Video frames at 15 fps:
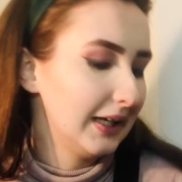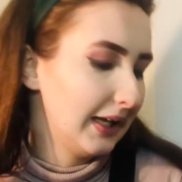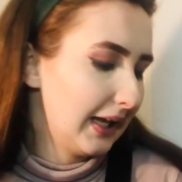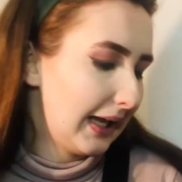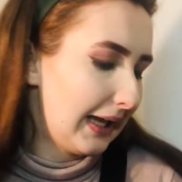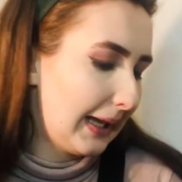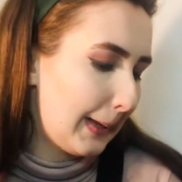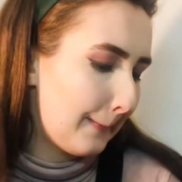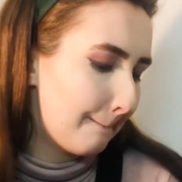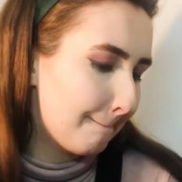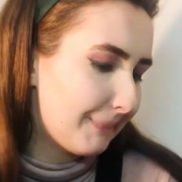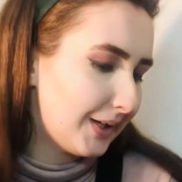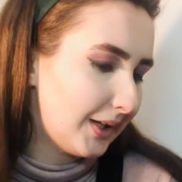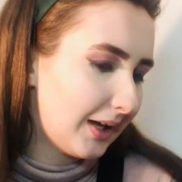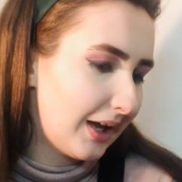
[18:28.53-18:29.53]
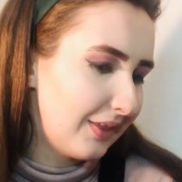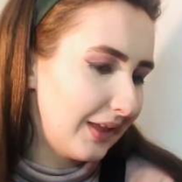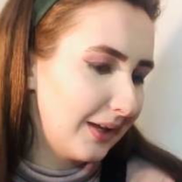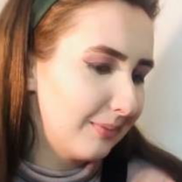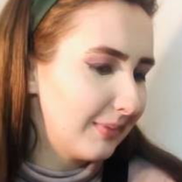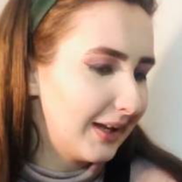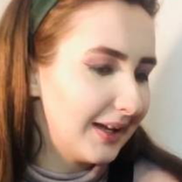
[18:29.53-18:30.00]
But I
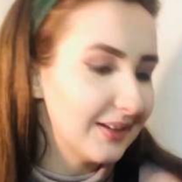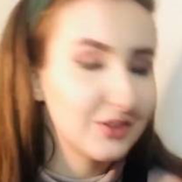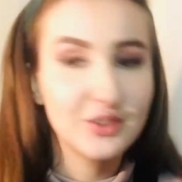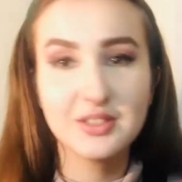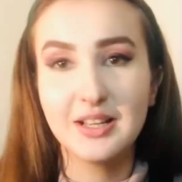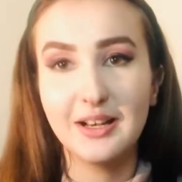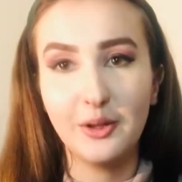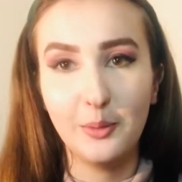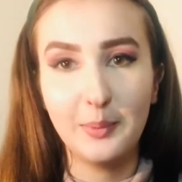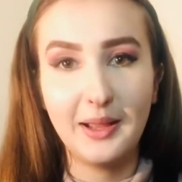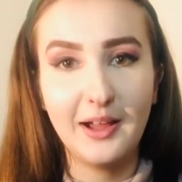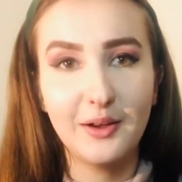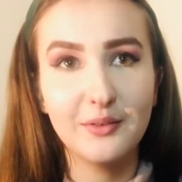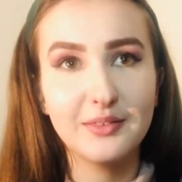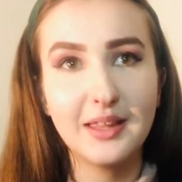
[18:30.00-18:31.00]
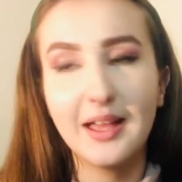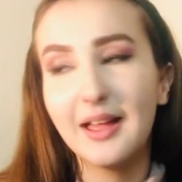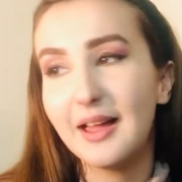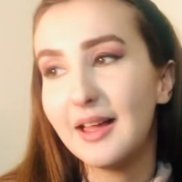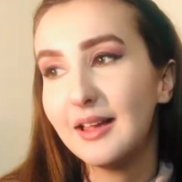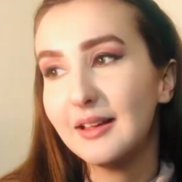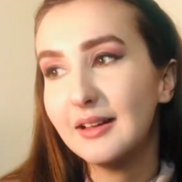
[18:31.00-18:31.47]
think me is just a little bit out
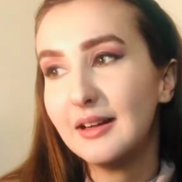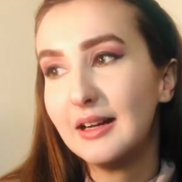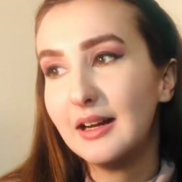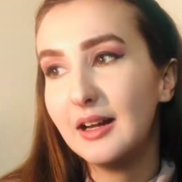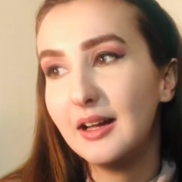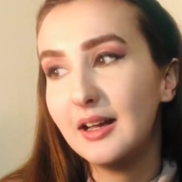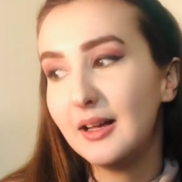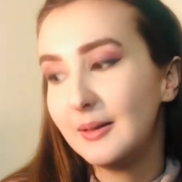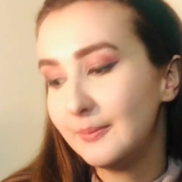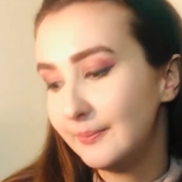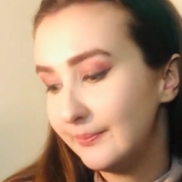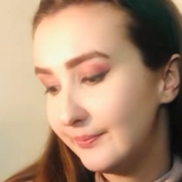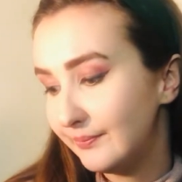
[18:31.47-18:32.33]
there. I